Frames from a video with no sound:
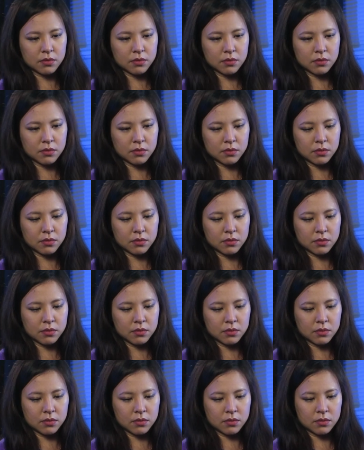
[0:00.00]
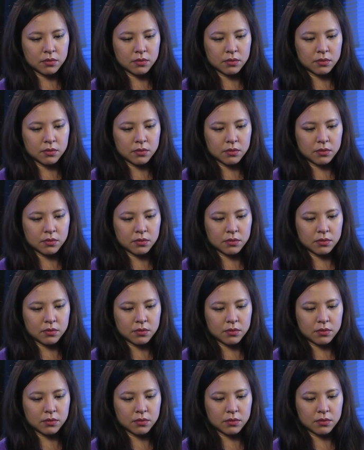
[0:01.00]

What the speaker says: (silence)